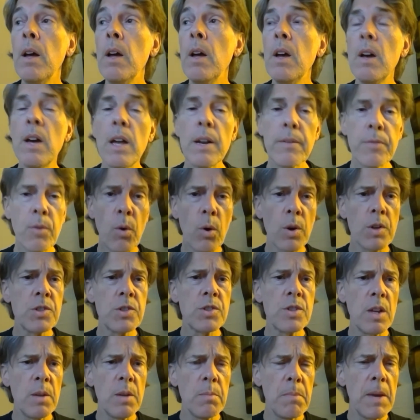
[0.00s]
And of course,
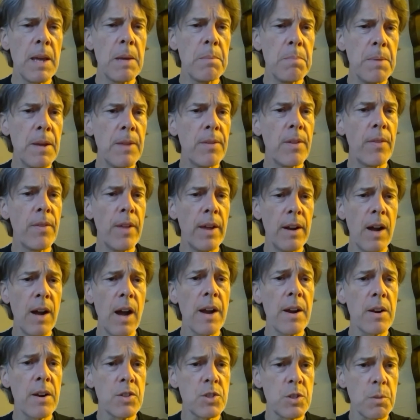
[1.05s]
it may be that that
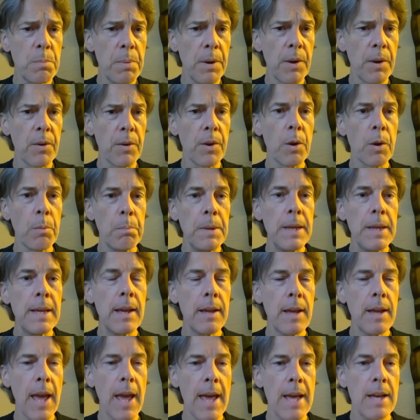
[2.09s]
higher superior being
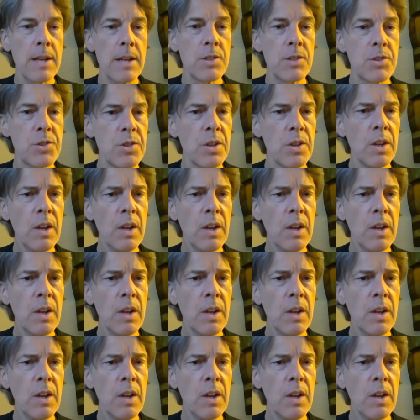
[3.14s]
has